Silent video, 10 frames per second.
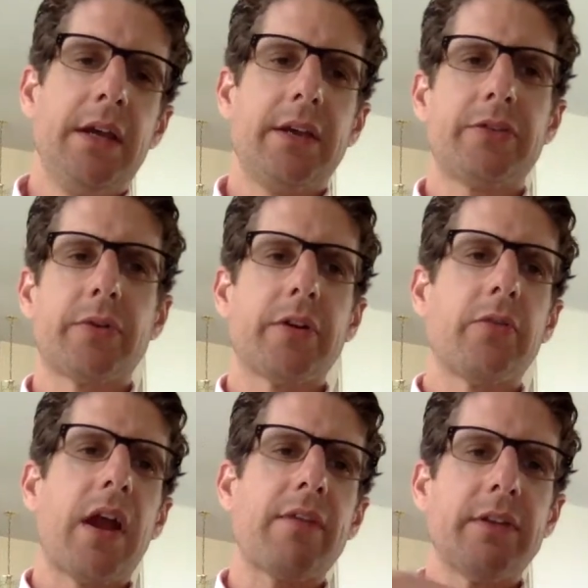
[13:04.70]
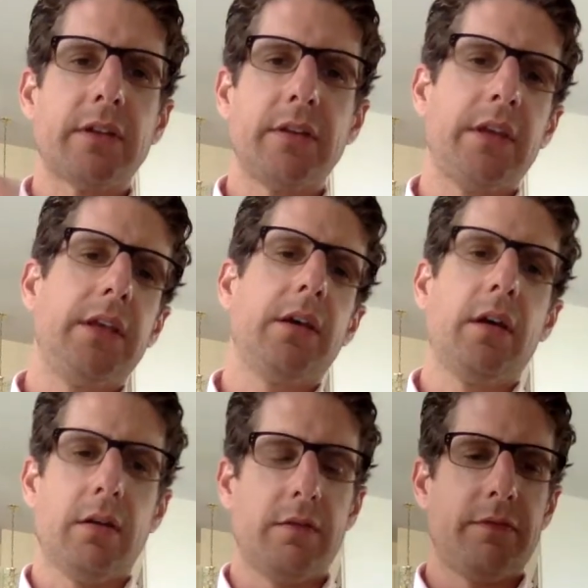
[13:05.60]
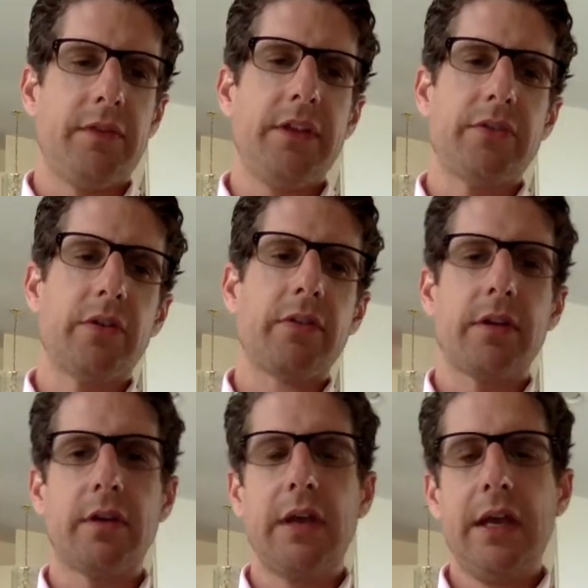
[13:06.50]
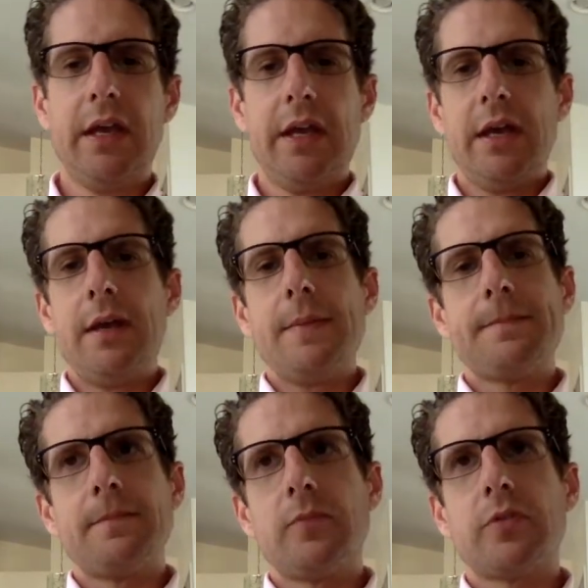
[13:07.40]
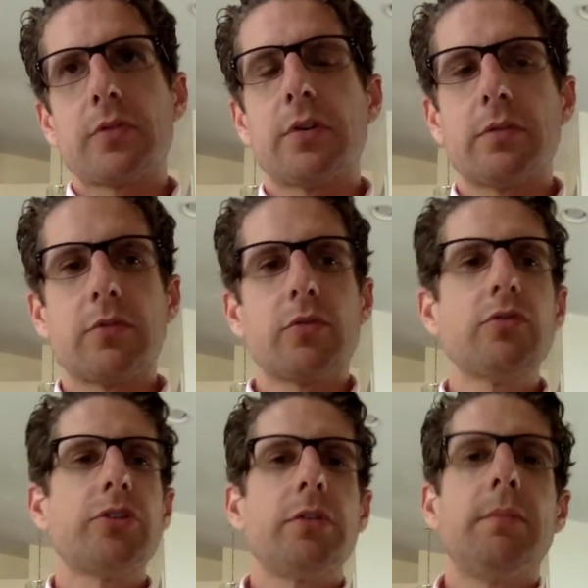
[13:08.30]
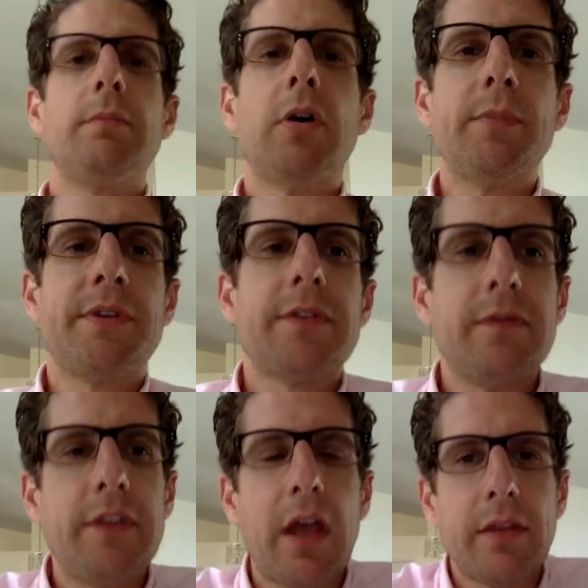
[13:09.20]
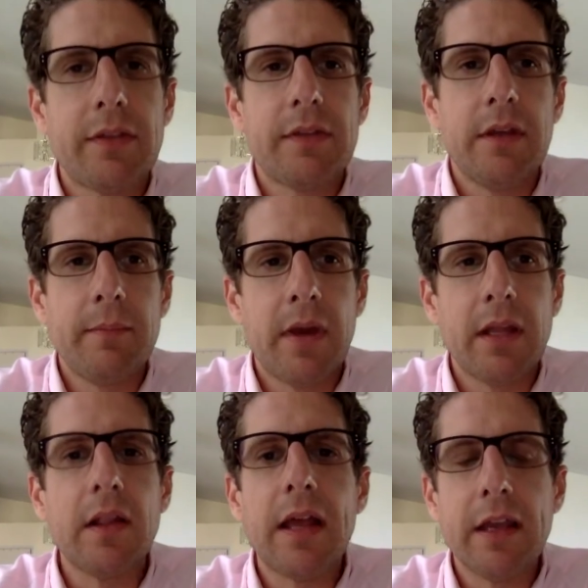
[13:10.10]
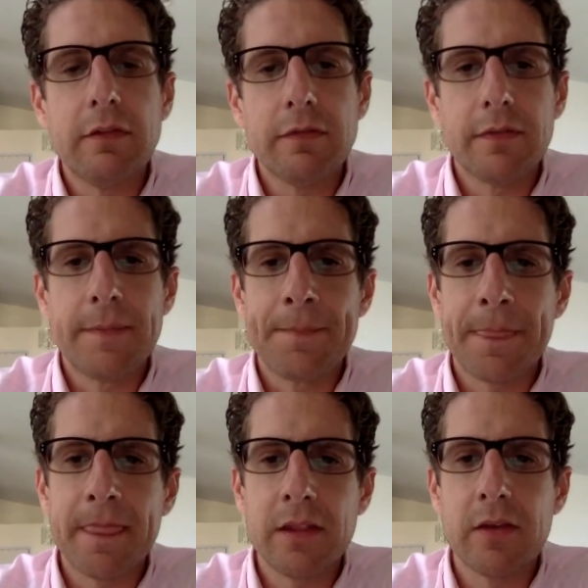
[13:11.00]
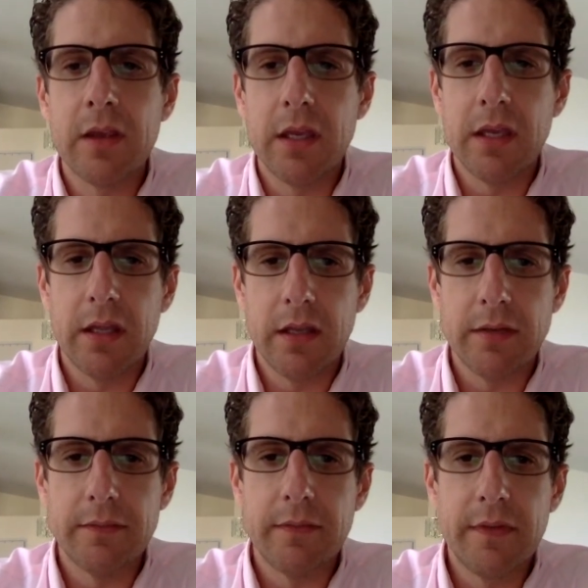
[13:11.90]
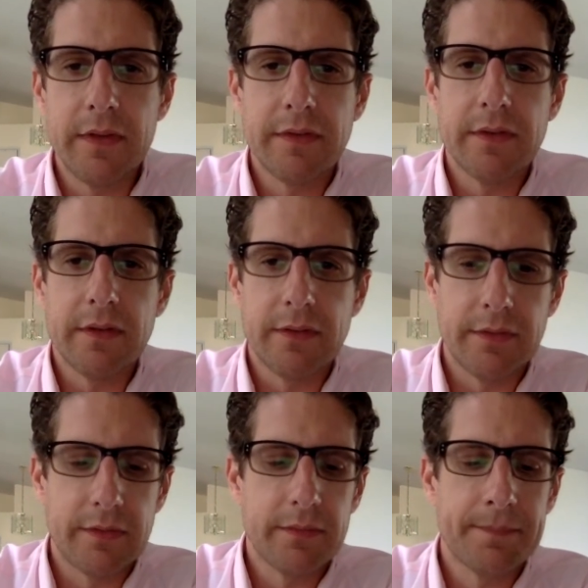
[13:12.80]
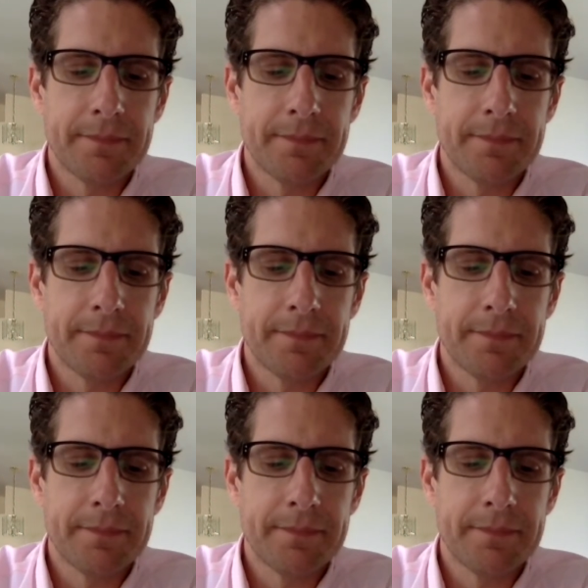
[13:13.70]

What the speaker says: sort of graphically, of these are the sort of crucial moments of death in my life. And this is,